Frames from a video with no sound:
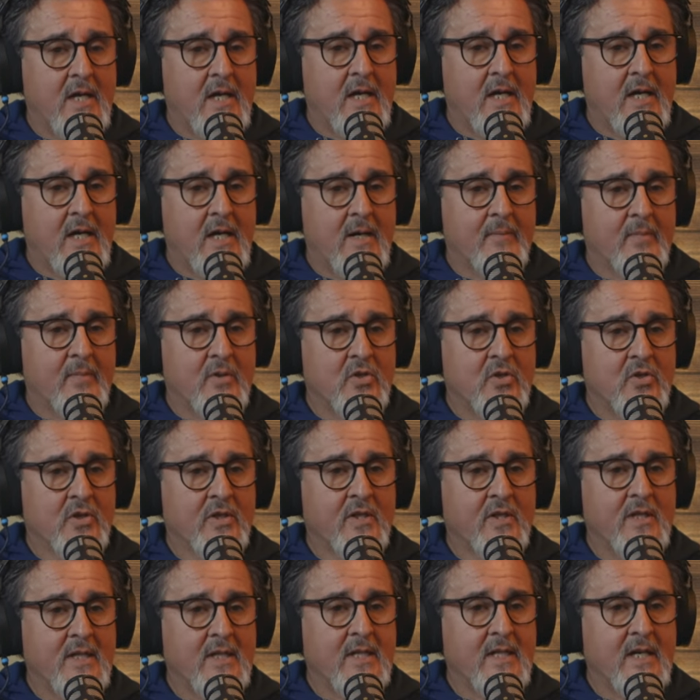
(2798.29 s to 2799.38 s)
Um, you're
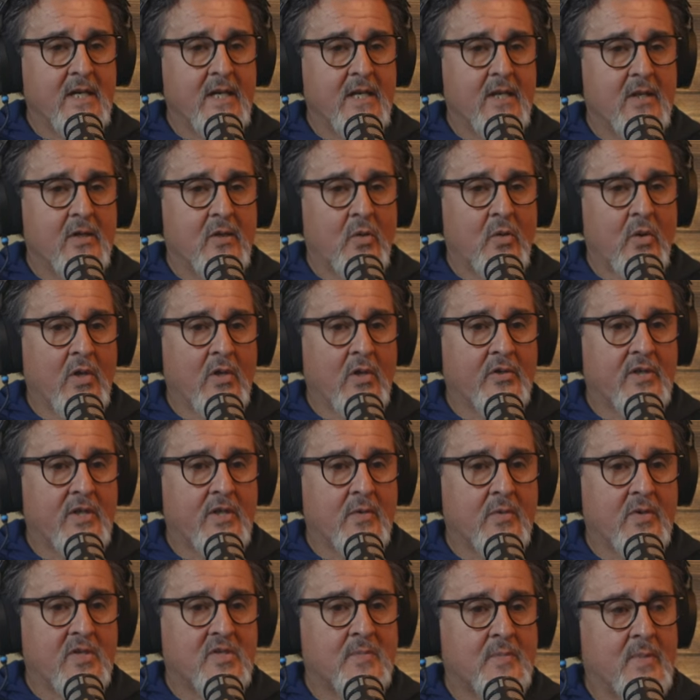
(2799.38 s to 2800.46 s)
going to get loyalty
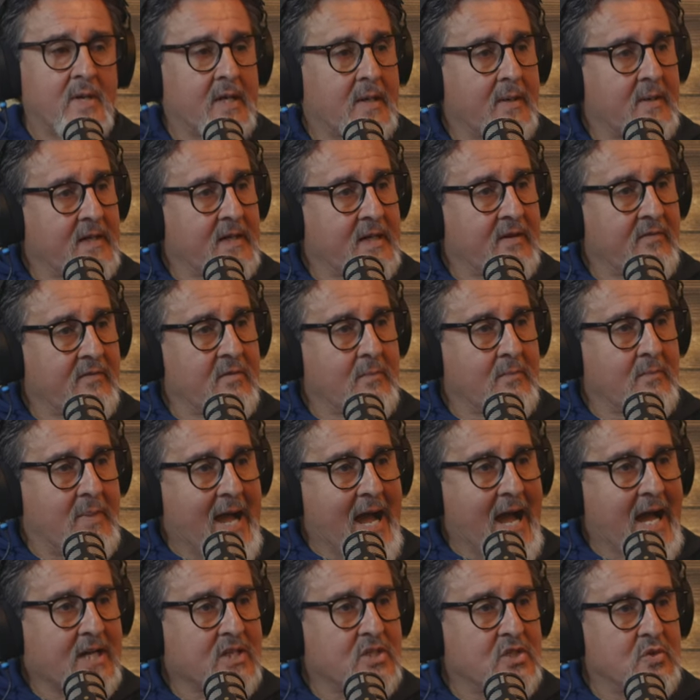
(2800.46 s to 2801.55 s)
and respect given
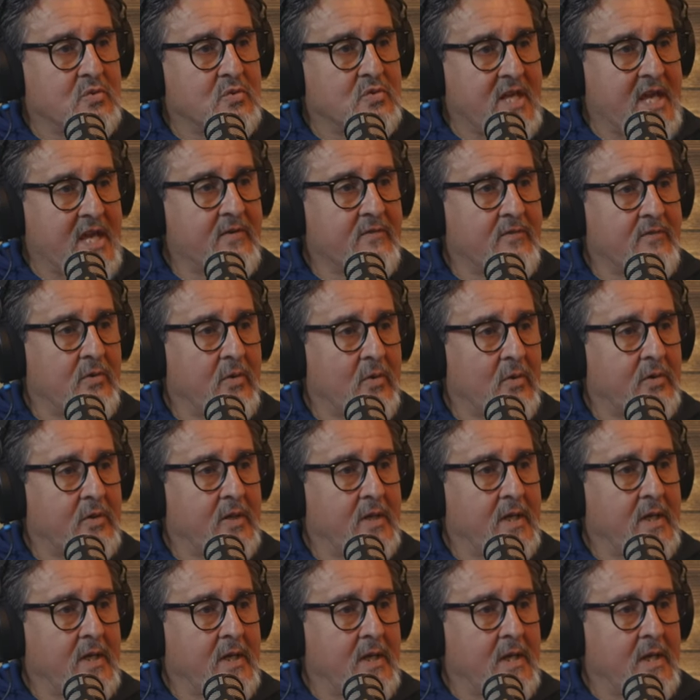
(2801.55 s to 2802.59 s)
back to you tenfold